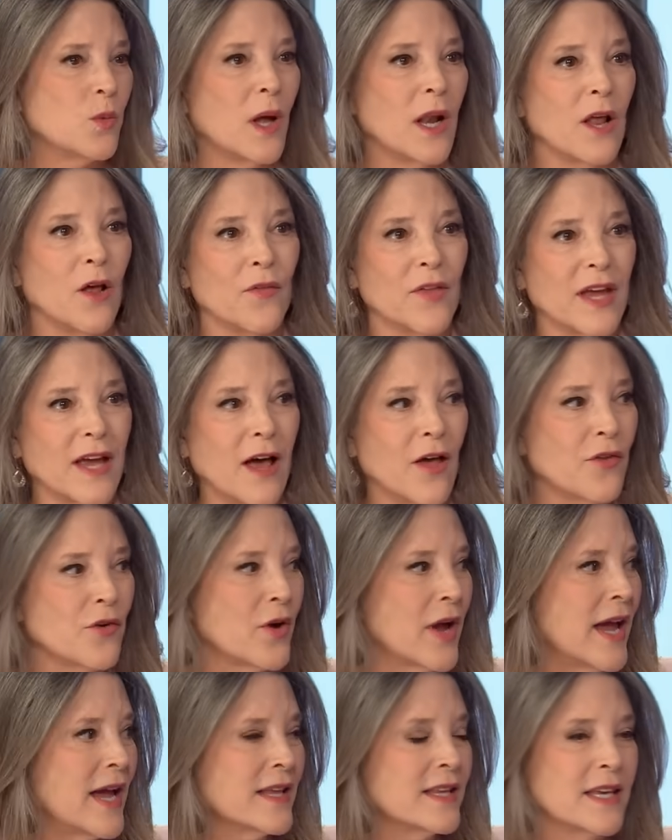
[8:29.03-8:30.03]
while on the
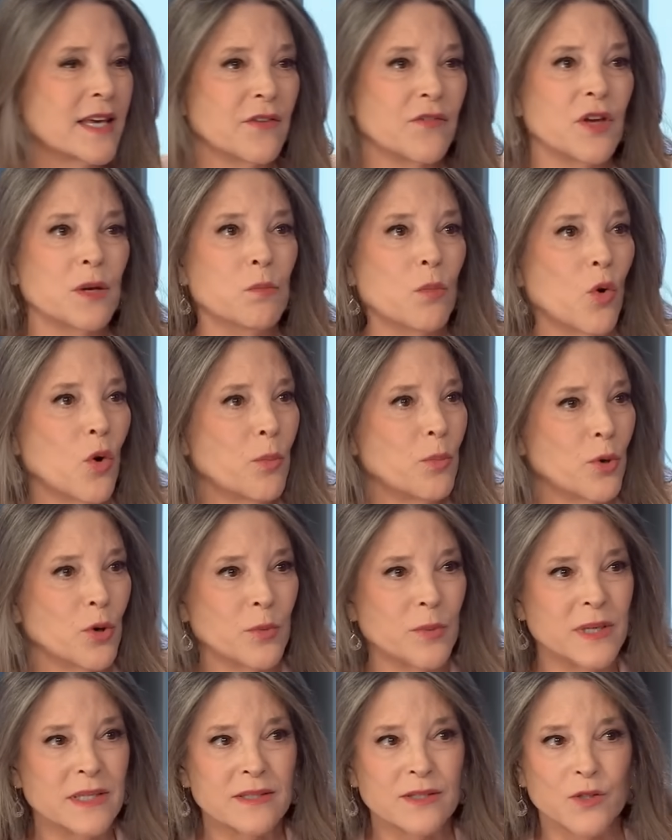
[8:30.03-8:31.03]
other hand giving more
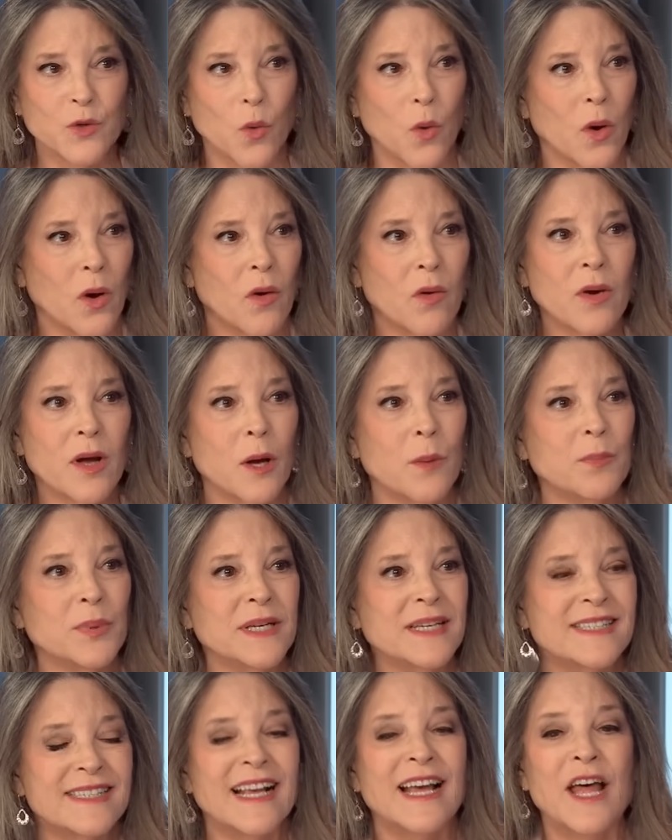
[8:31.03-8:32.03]
permits to oil
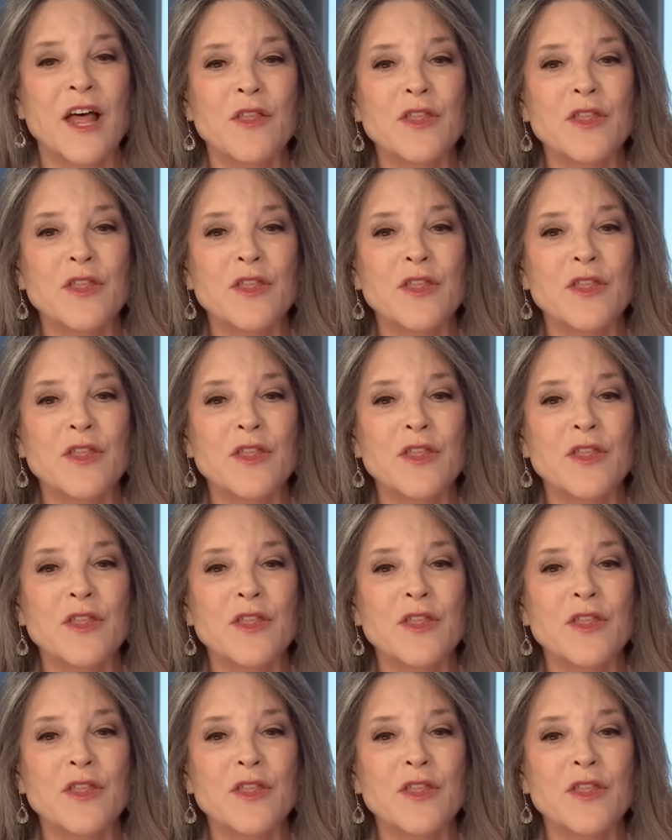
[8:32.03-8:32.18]
companies.